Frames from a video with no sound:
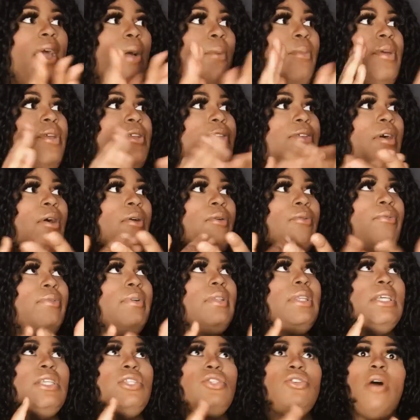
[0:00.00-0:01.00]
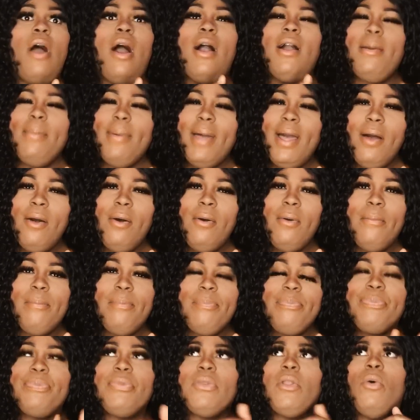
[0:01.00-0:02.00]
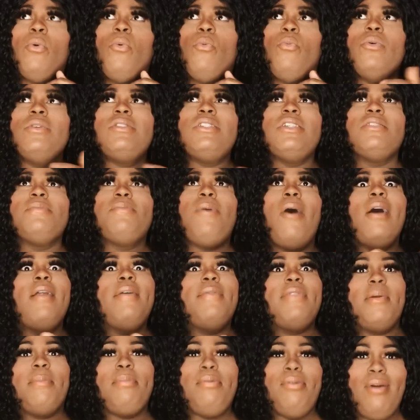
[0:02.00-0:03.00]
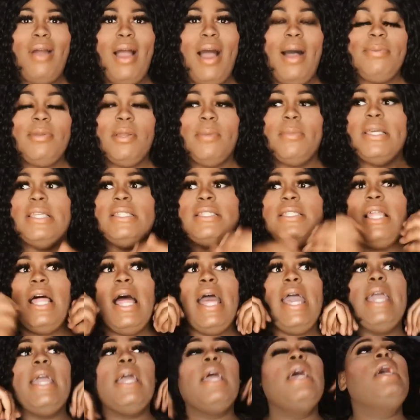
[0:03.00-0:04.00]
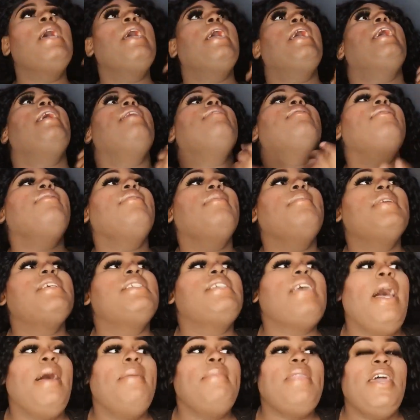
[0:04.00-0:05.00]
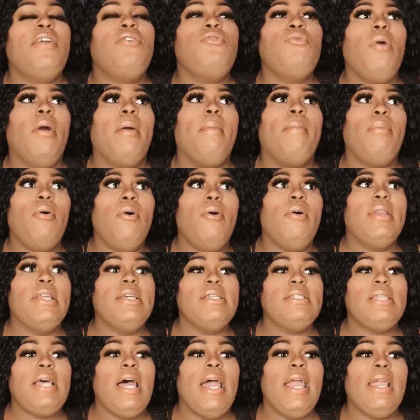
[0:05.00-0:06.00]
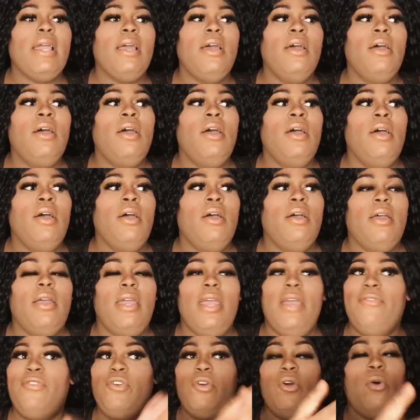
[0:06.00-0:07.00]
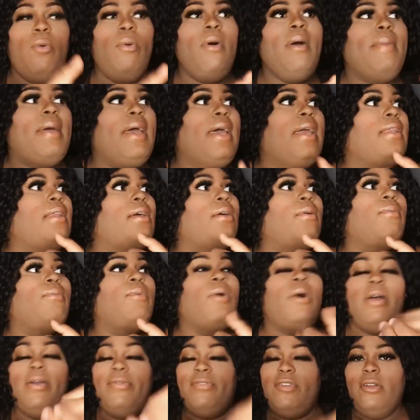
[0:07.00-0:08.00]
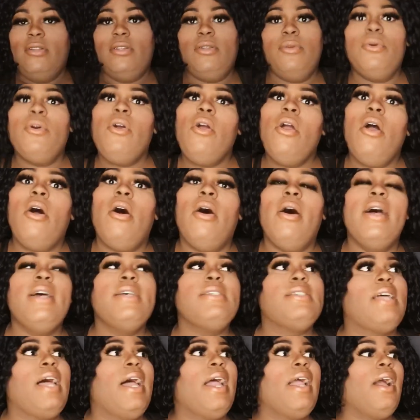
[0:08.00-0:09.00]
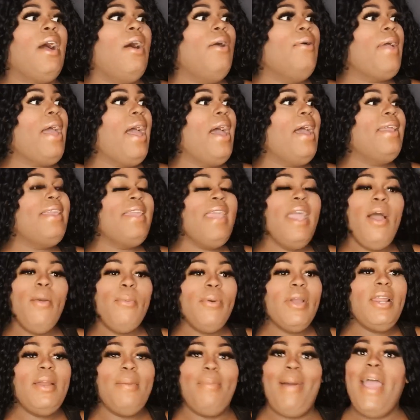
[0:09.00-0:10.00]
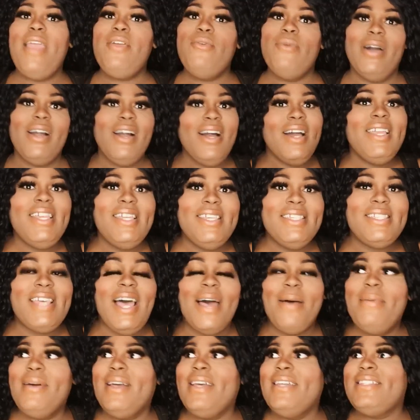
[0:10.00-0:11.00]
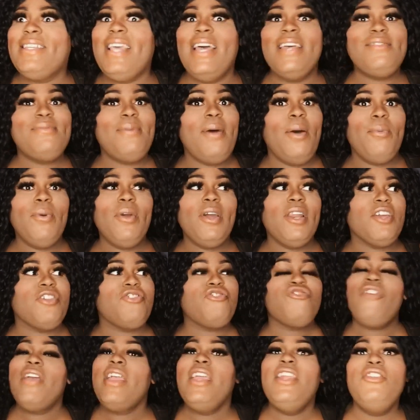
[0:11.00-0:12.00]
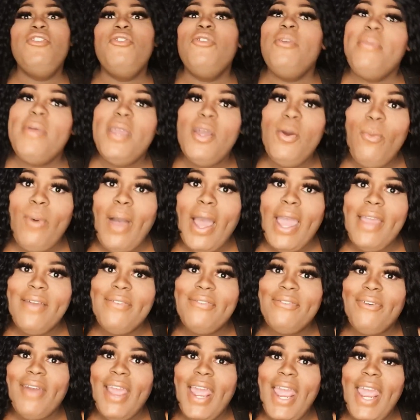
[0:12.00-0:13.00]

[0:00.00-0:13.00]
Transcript: don't really talk about, which is part of the problem. It's like, even from the time that you are born, it's like, if you're a woman, well, if you're a little girl, it's like, okay, yeah, we're going to buy you a cooking set because guess what? We're going to train you to be a wife, right?